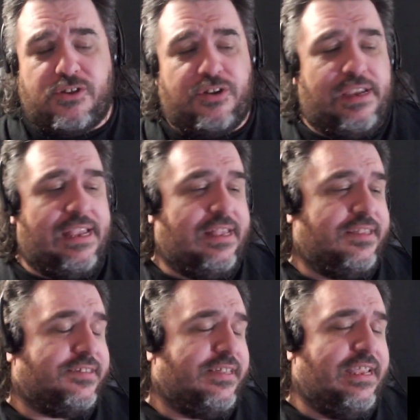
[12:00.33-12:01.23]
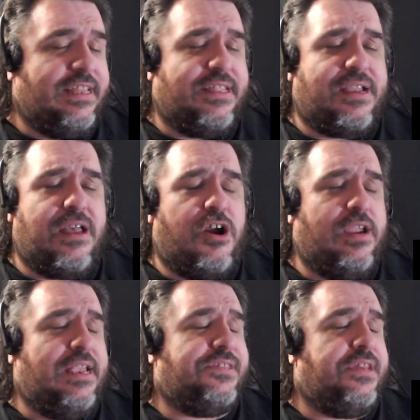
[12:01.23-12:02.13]
are
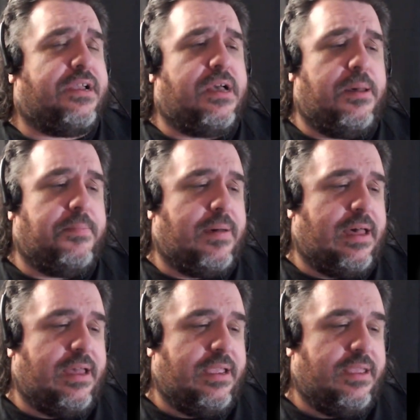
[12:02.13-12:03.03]
easy to come by.